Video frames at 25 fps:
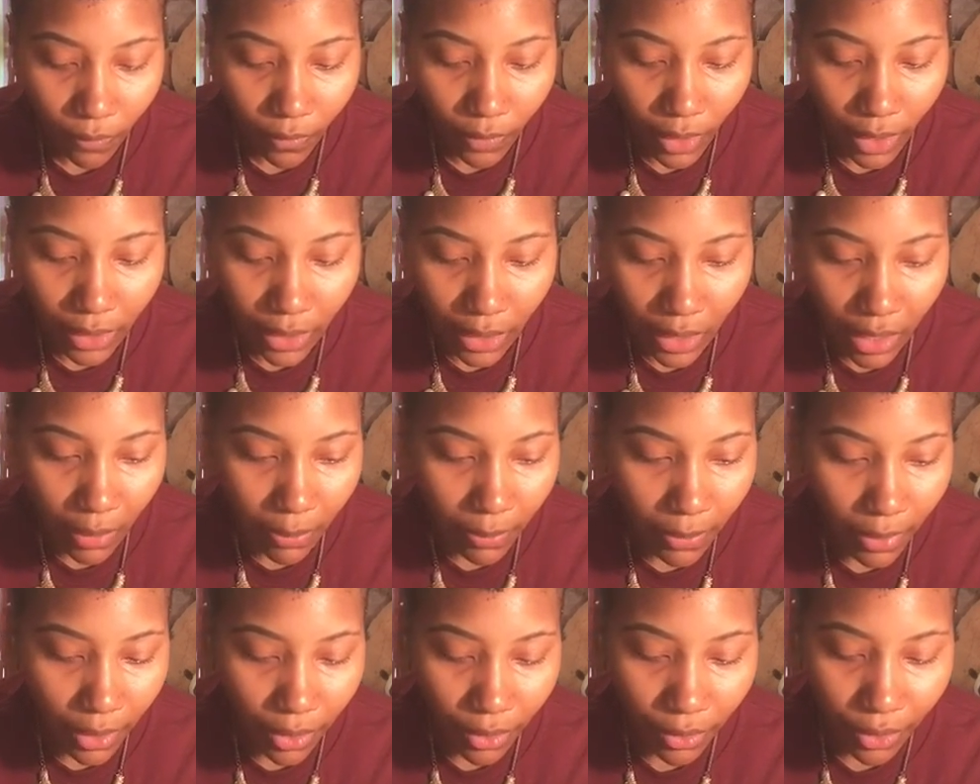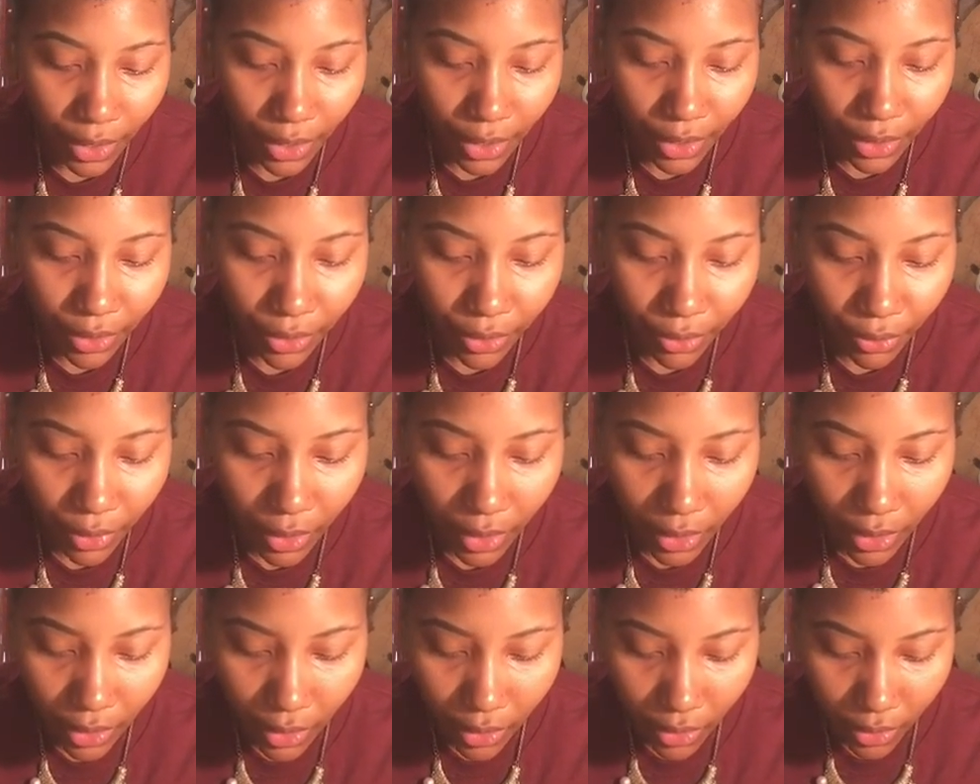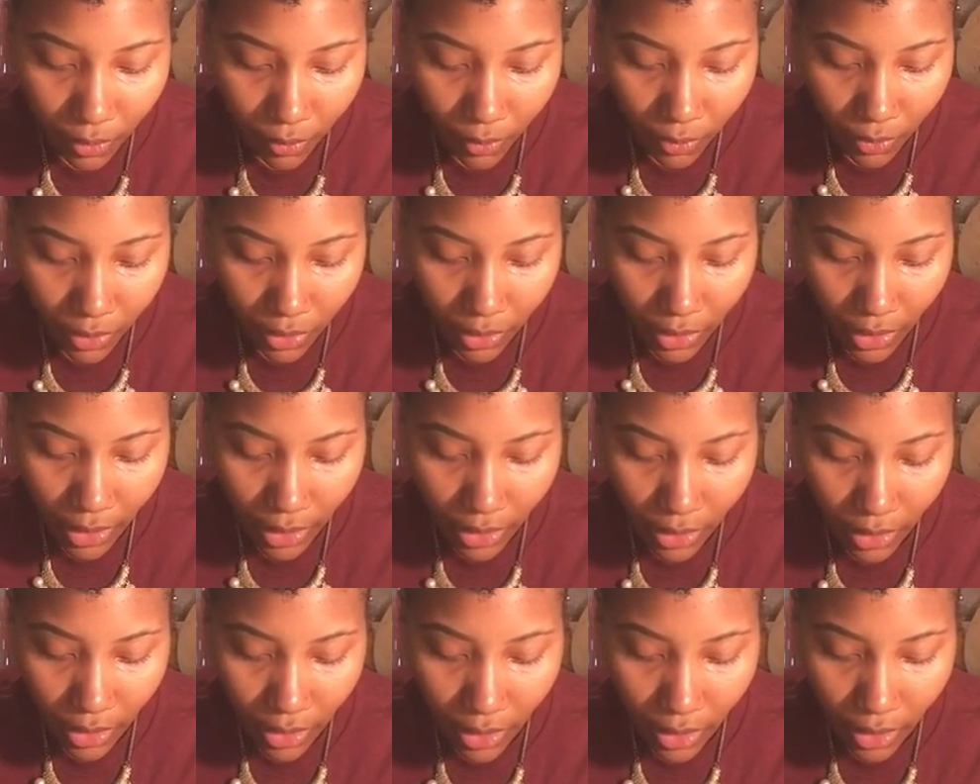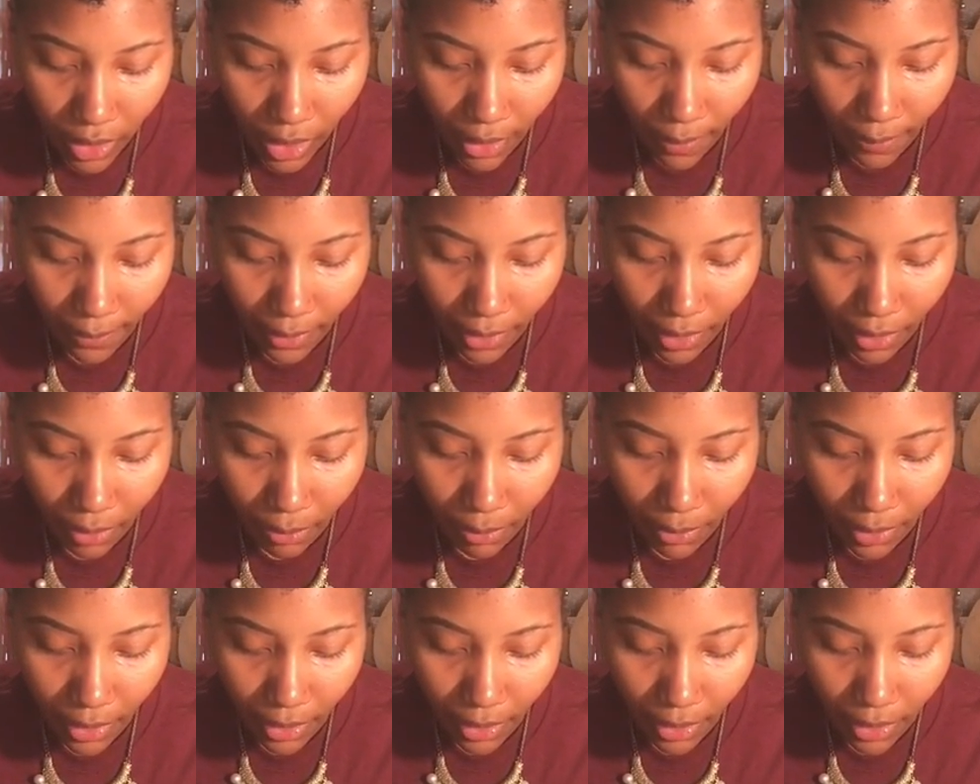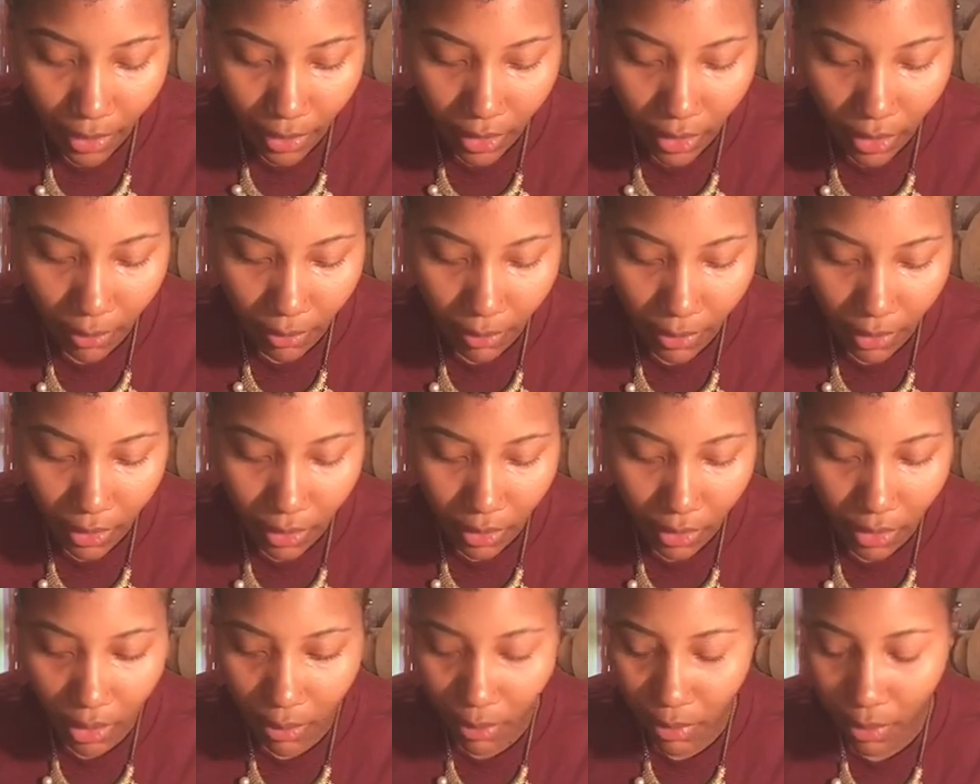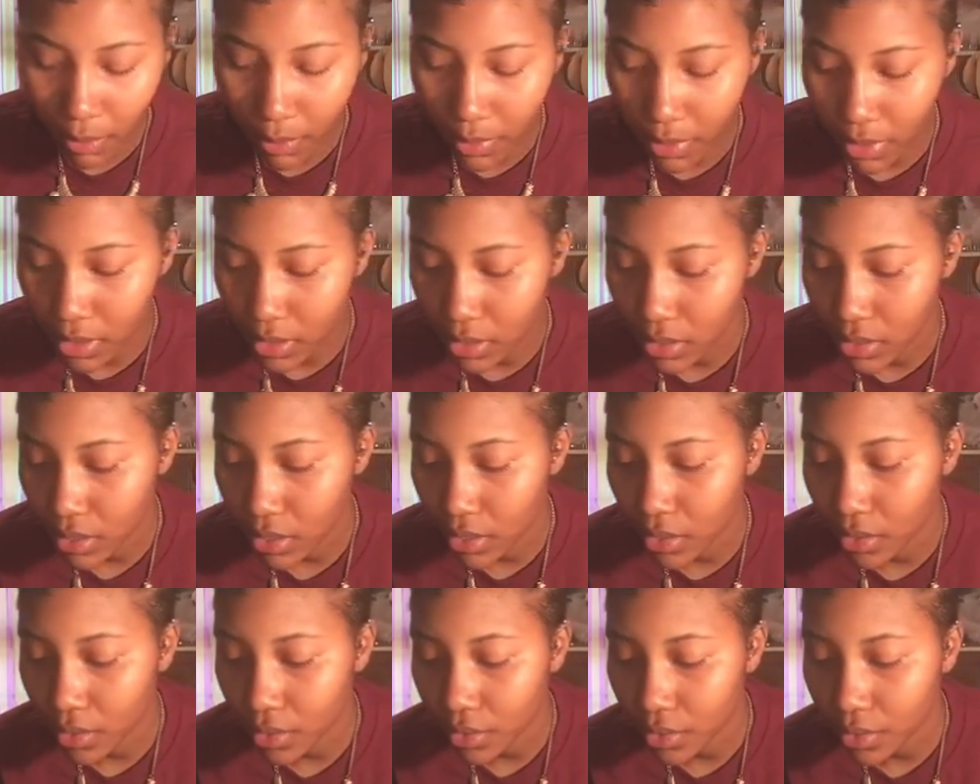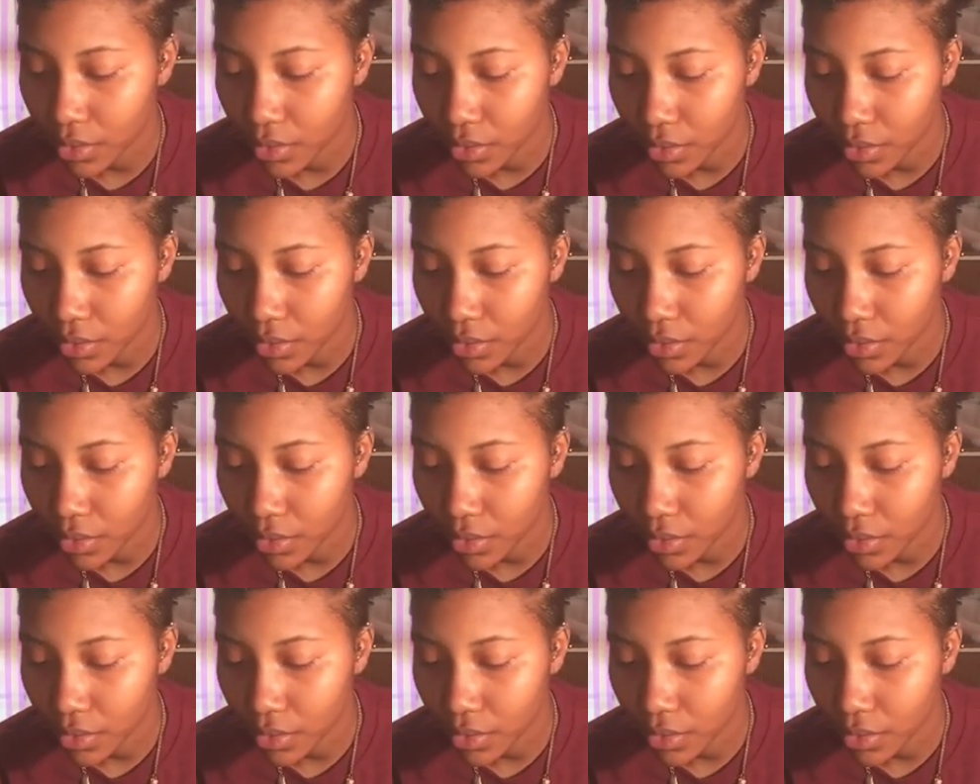I think I'm gonna go ahead and do the other one, and then I'm gonna go back again. I'm gonna clean them up with concealer,